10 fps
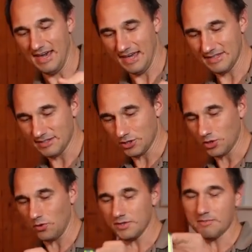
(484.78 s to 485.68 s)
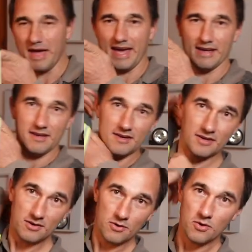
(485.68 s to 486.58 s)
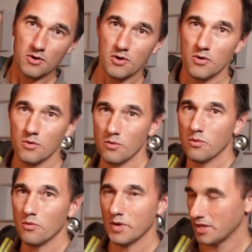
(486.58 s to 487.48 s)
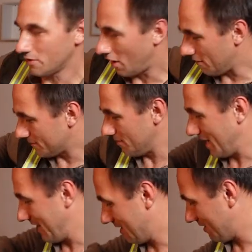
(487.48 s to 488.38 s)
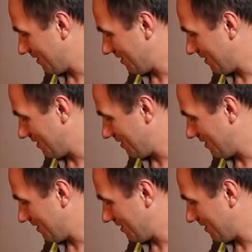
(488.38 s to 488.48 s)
and it's a shoulder bag when you're off the bike.